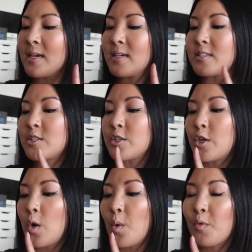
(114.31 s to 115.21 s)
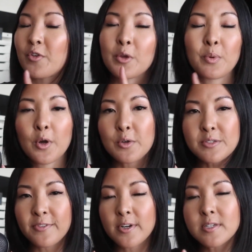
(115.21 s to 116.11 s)
is to go over the pros
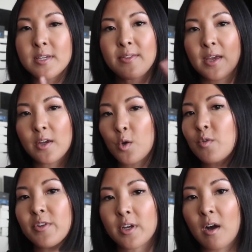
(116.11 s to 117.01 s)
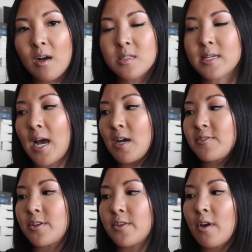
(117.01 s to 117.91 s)
first and then go over the cons
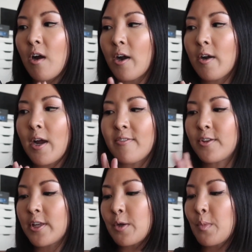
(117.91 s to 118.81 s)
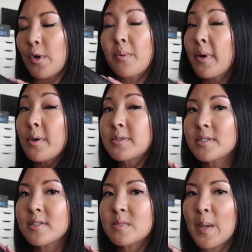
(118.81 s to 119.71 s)
after. There are, I feel like, more pros
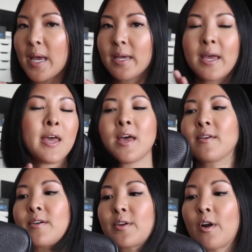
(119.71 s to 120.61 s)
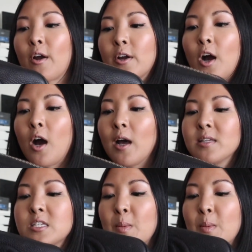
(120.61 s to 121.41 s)
to this bag than there are cons,